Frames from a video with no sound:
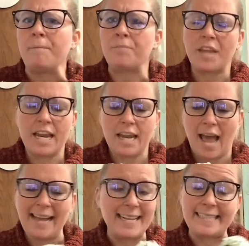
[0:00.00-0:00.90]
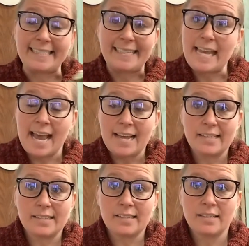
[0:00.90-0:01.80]
and I can see
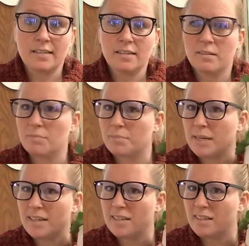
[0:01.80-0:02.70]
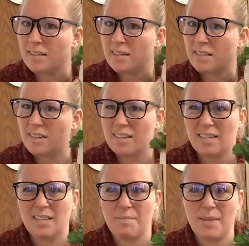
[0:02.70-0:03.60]
it, but it
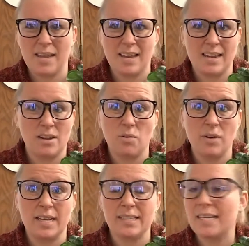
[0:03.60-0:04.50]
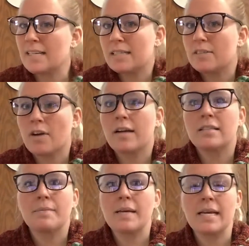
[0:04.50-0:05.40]
doesn't make any noise. It doesn't talk
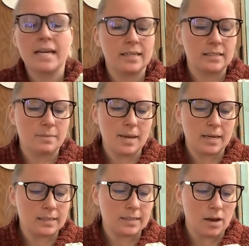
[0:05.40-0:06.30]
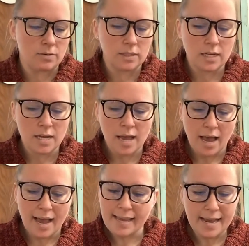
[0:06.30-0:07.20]
to me. It doesn't make a sound.
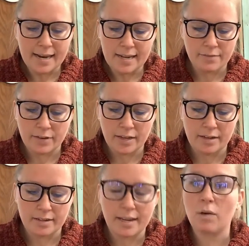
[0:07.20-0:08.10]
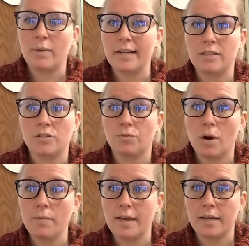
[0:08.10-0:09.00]
I can't even tell when it's
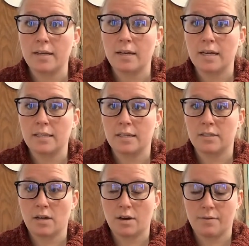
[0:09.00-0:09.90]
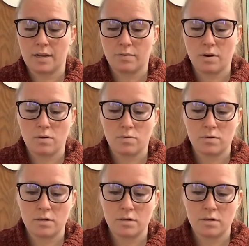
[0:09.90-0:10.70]
growing until it's already grown.